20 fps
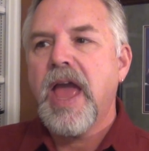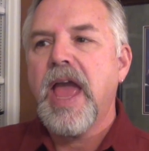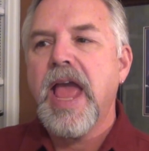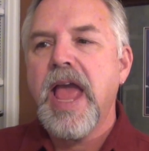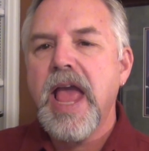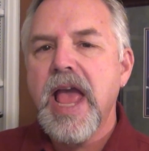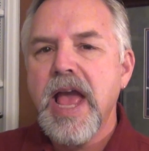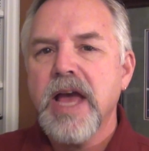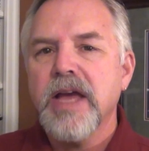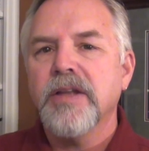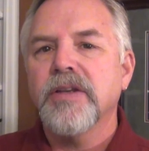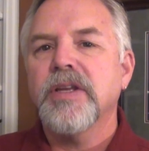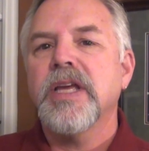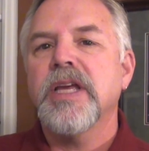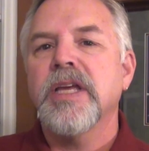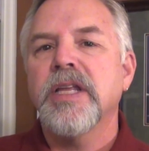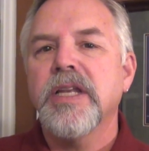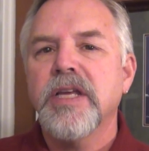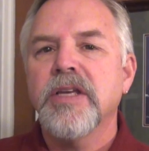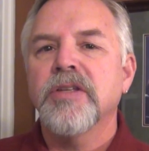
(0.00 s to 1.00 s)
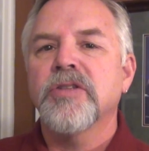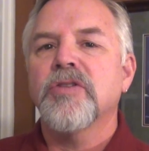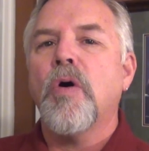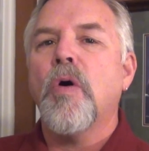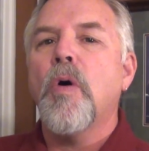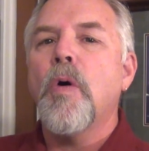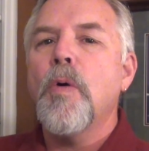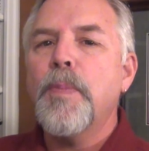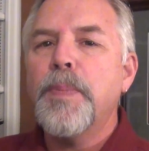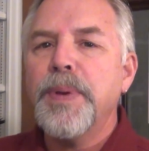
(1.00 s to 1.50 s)
And it is
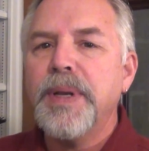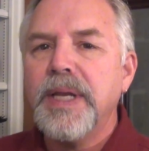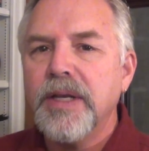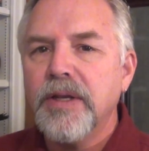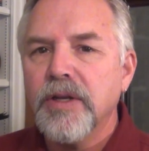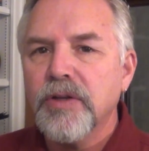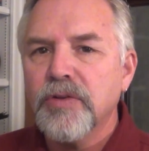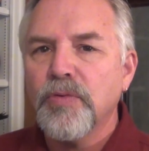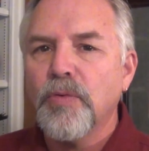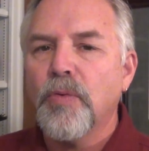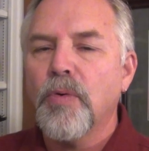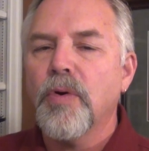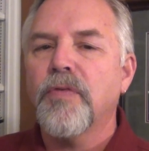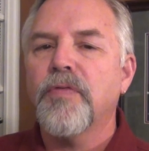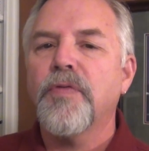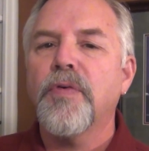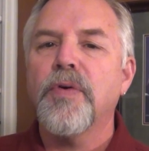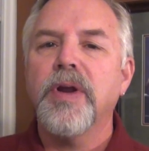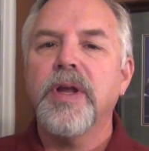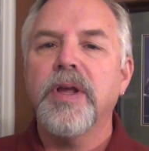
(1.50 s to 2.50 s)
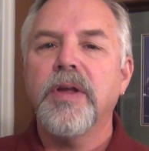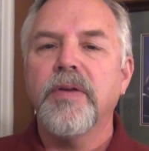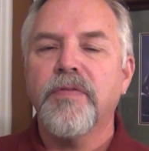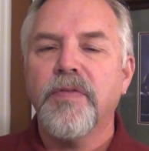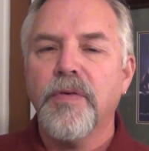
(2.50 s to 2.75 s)
opening a door for,